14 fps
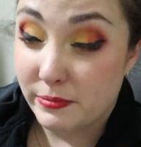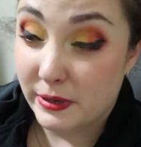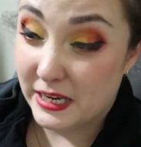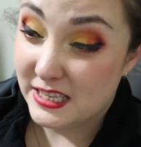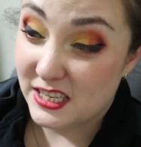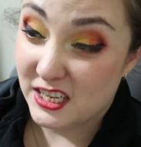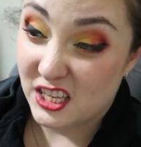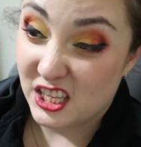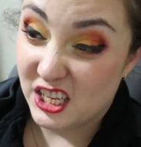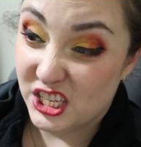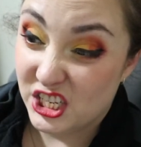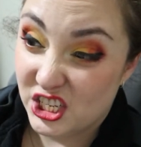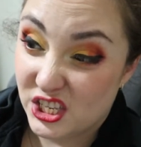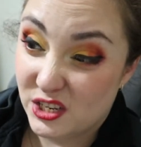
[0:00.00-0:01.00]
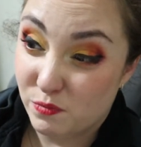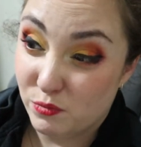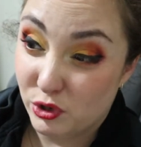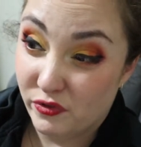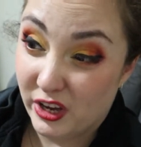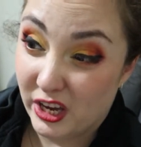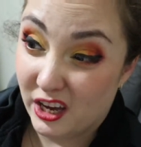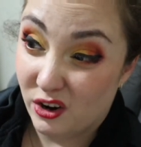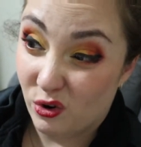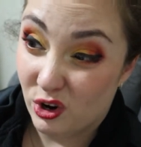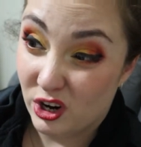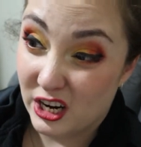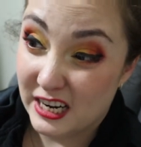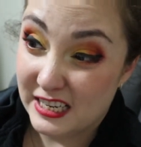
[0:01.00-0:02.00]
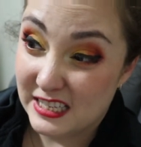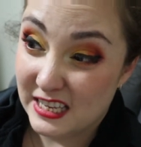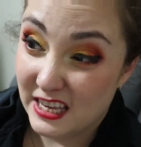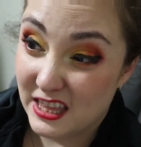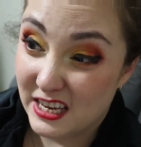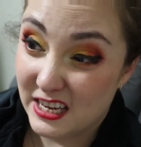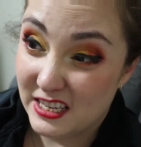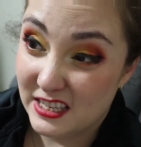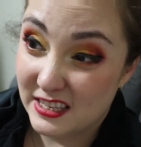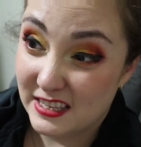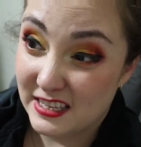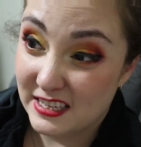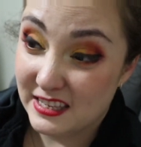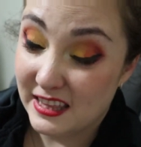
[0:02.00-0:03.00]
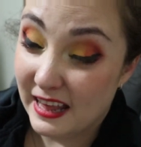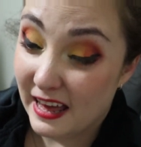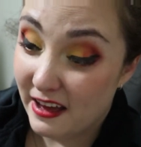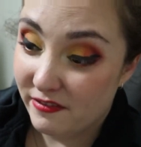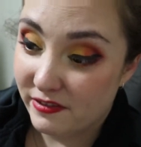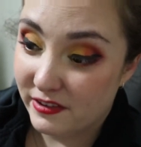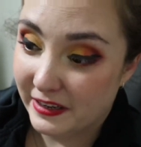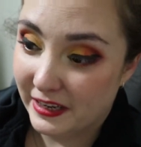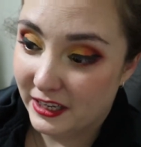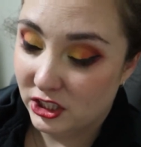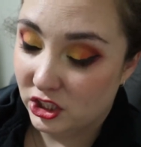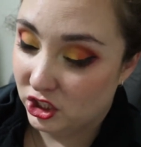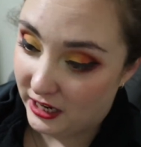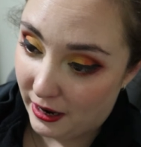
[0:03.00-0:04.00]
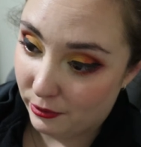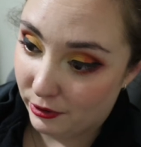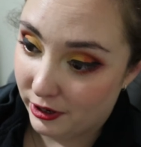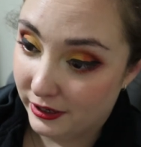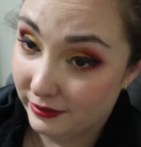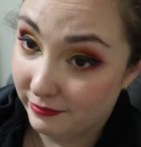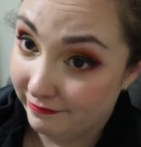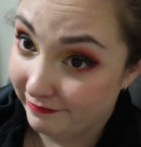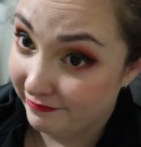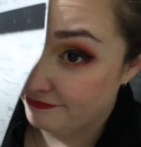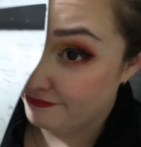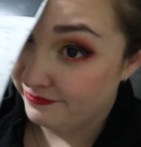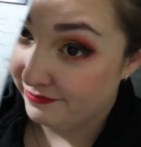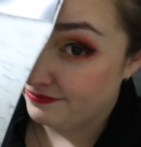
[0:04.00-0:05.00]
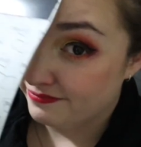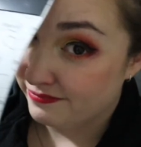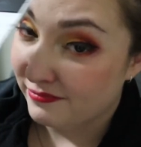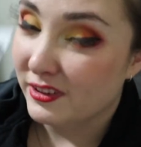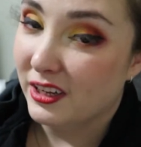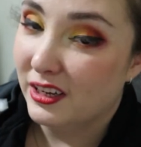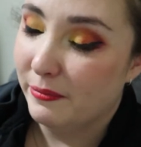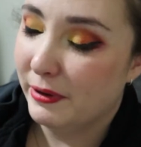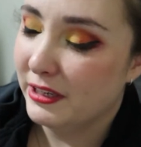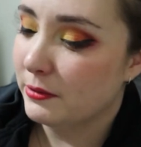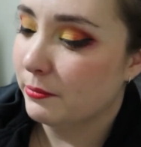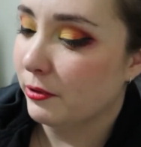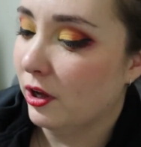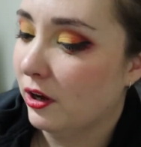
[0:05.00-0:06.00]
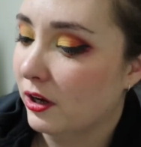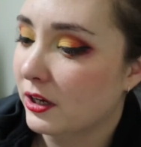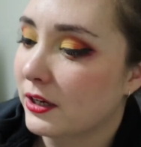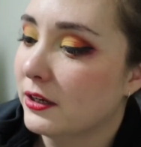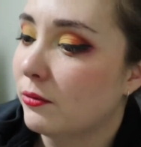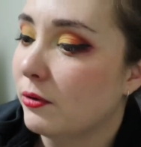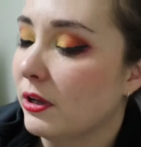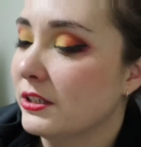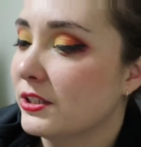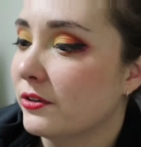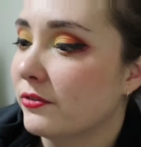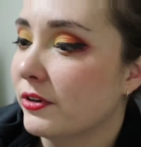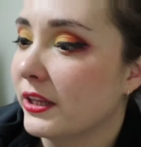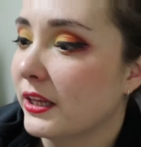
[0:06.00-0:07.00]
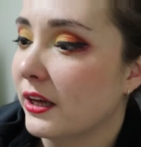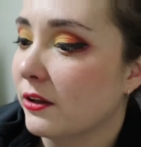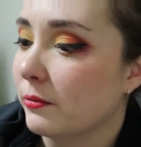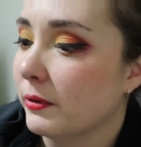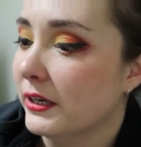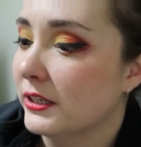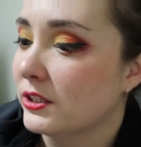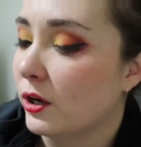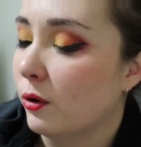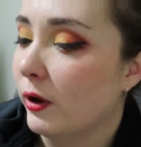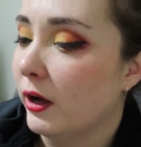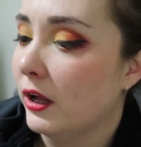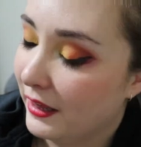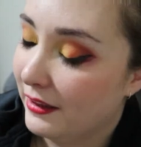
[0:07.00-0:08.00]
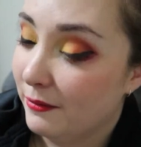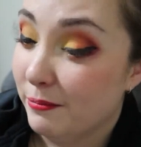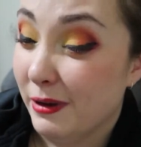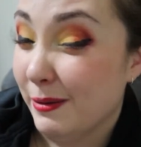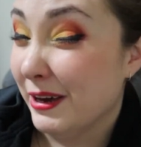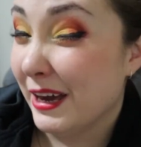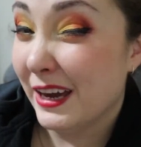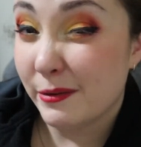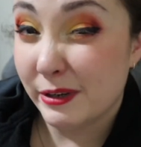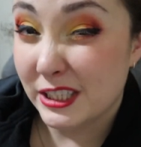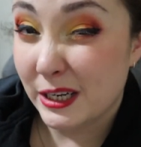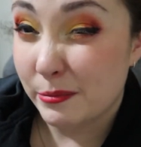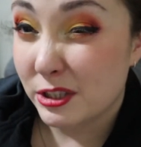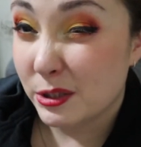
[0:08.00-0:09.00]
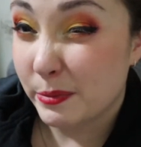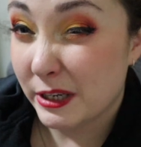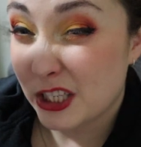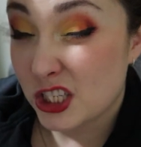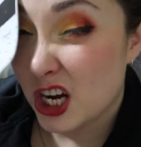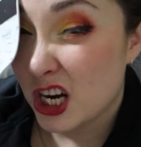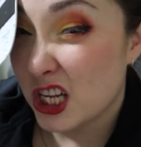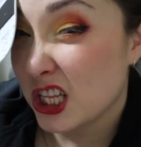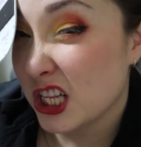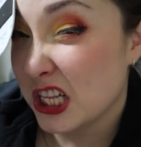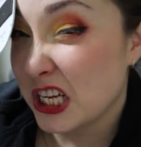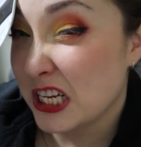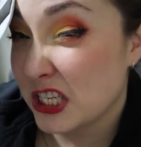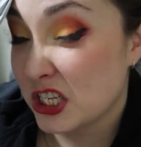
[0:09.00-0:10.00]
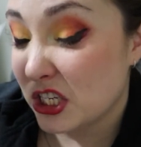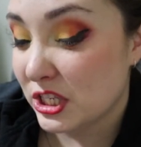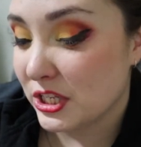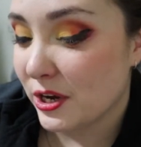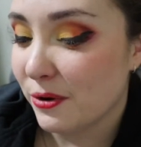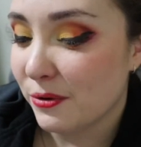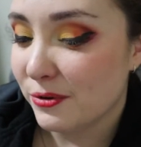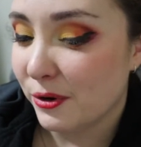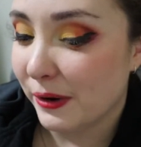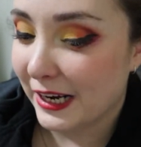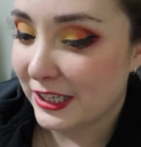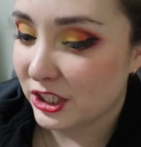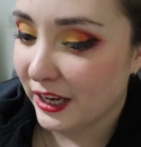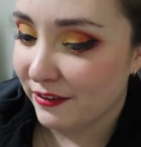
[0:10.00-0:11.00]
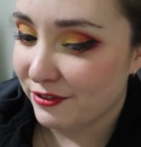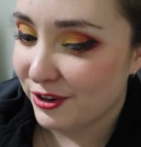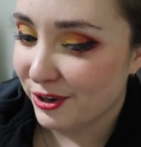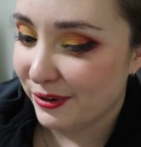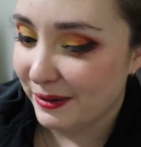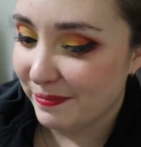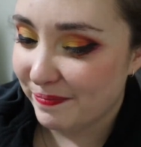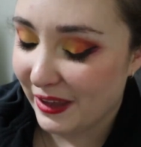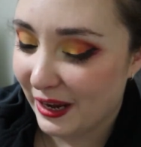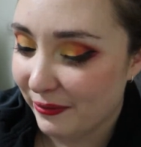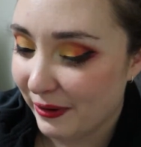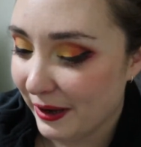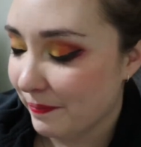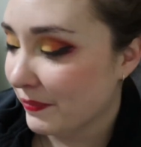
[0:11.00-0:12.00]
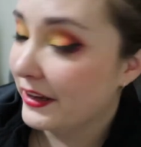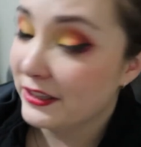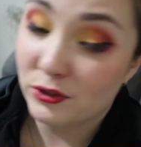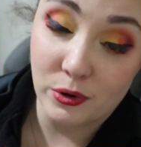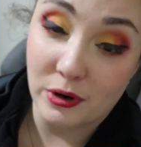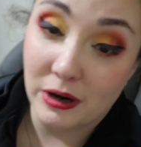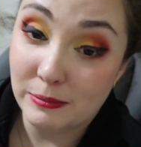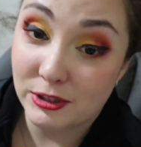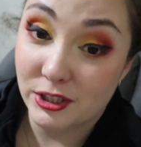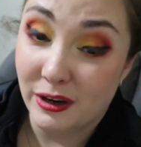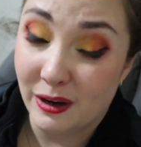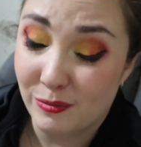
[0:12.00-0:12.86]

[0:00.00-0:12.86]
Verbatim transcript: Basically, just moving and organizing things is left. Showering. I meant to blog while I was over at the other place. Oh well. And then maybe getting to my chapters, but it's not on the list, so don't actually have to do it. Anyway, that's what we're up to.